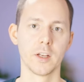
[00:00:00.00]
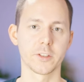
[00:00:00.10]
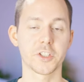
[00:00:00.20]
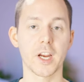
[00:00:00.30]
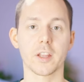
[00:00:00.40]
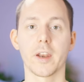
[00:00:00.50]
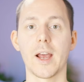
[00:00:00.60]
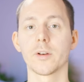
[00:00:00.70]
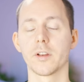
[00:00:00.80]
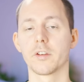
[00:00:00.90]
So check that
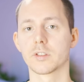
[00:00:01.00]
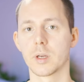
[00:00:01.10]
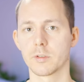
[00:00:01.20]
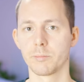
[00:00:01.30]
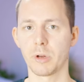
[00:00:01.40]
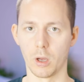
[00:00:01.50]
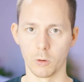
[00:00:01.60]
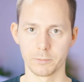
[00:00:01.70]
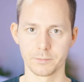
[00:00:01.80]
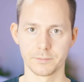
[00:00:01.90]
out in the description
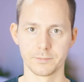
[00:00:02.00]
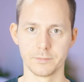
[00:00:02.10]
below.